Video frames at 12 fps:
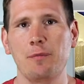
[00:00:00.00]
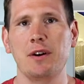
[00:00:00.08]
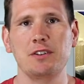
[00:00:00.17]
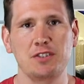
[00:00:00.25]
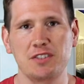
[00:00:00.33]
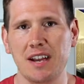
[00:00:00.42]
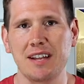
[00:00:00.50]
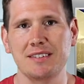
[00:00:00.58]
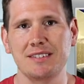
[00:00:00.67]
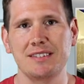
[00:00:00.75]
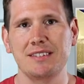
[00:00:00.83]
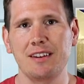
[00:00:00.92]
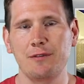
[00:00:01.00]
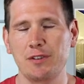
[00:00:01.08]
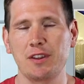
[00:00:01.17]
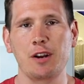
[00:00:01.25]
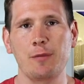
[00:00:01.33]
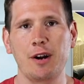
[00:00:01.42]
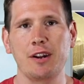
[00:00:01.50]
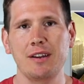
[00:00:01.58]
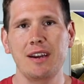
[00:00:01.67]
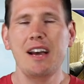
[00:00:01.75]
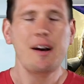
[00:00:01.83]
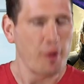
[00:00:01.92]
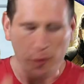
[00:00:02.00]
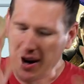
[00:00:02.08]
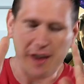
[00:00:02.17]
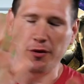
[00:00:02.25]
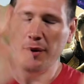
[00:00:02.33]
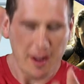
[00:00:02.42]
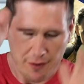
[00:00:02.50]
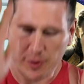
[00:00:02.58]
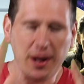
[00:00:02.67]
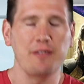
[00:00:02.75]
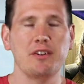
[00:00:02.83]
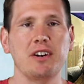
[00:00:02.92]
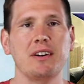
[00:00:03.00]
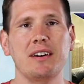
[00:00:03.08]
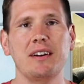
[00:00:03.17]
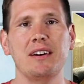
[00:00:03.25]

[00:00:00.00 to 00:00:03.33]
much sense if you think about it. But whatever, whatever, whatever.